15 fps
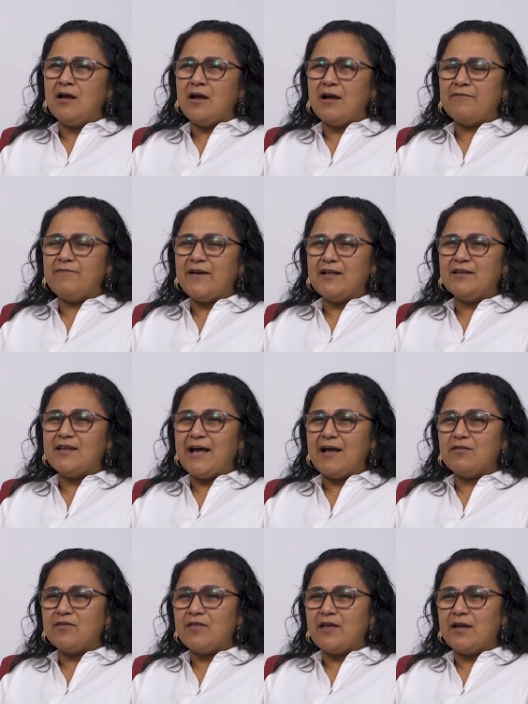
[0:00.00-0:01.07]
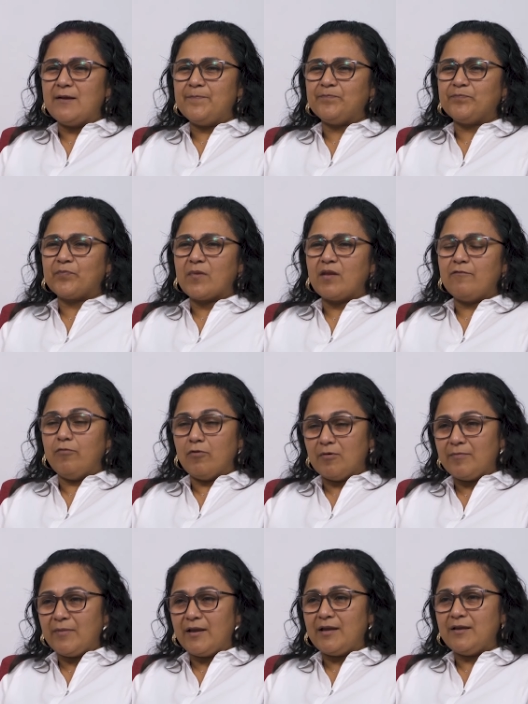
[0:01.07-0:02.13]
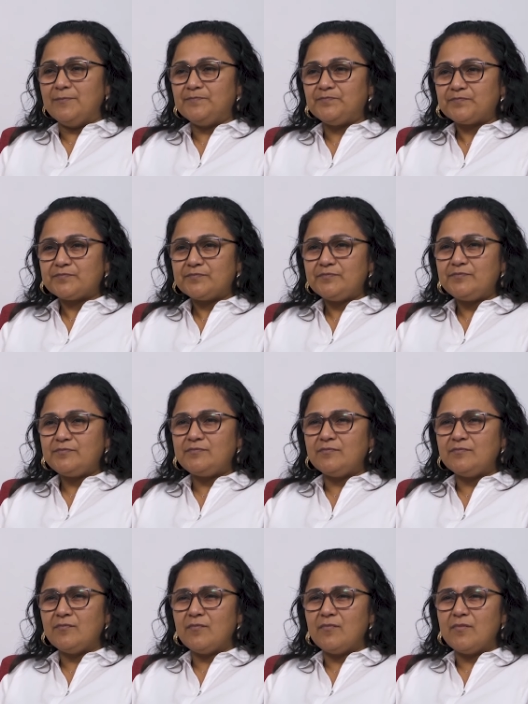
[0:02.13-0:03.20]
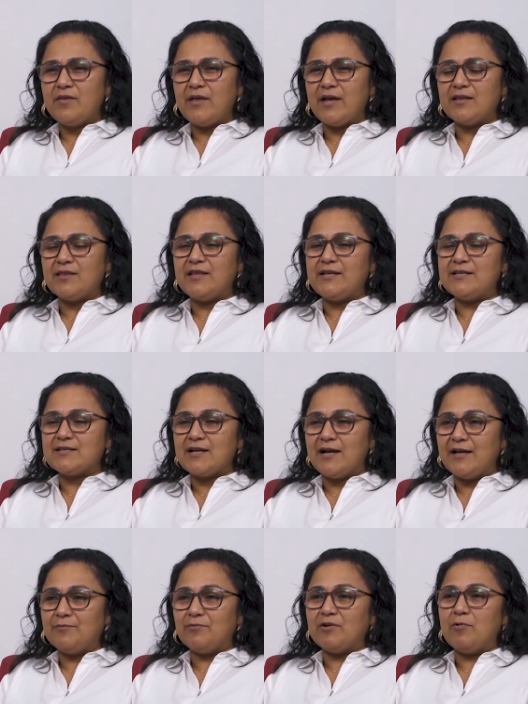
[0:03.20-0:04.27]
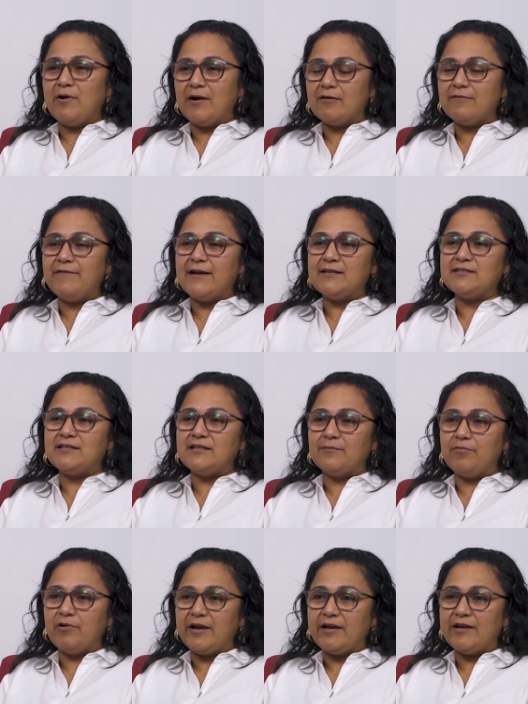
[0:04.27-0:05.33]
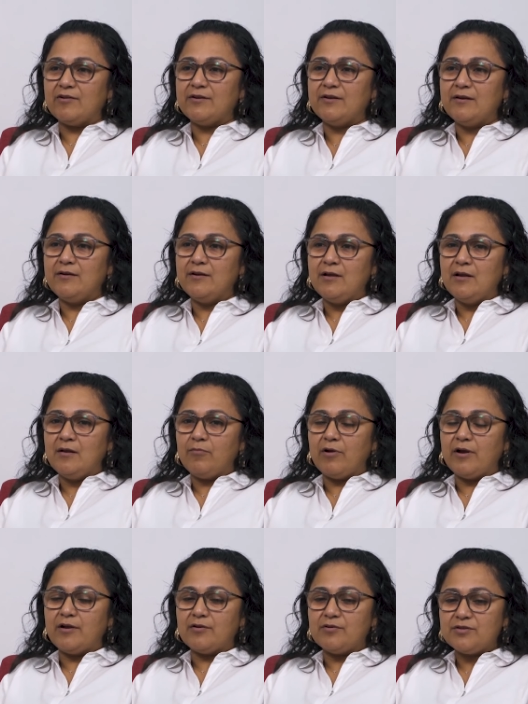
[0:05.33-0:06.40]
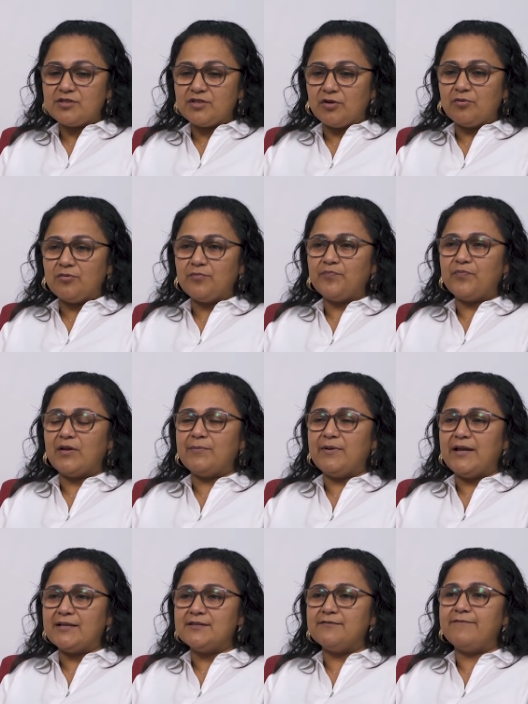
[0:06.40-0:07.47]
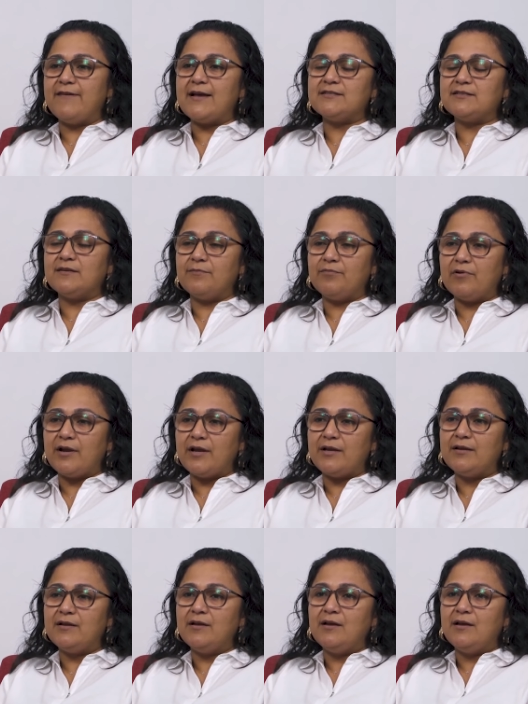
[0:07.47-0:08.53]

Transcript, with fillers: I found out that for me, that these kind required fasting and prayer. Prayer. So I began to fast and pray,